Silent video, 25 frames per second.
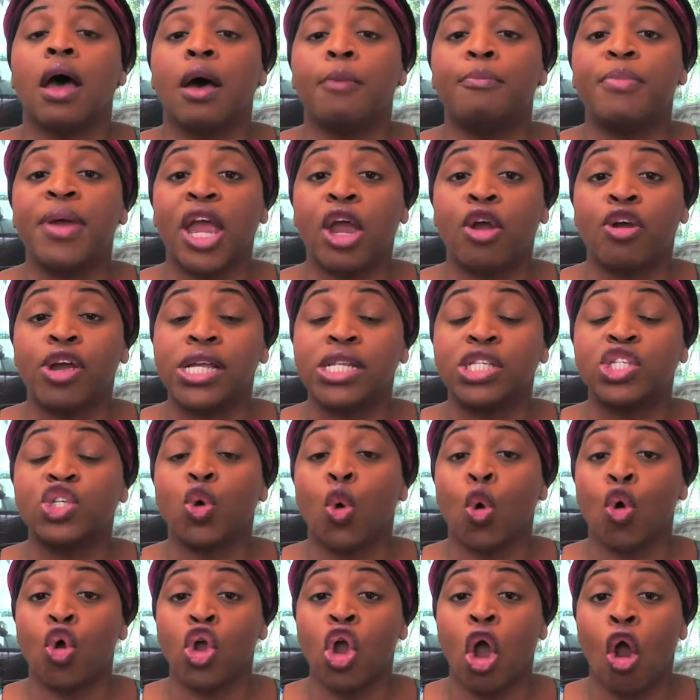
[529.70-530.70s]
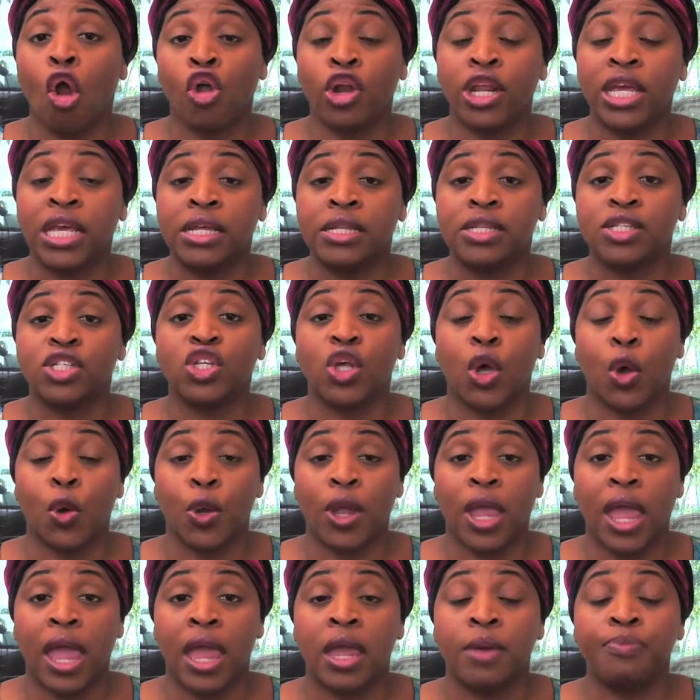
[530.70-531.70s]
parents or guardians,
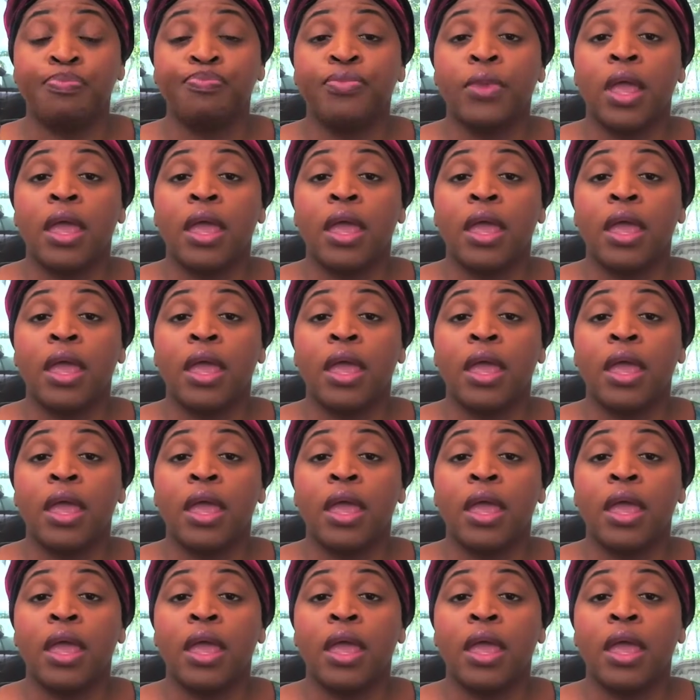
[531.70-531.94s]
okay?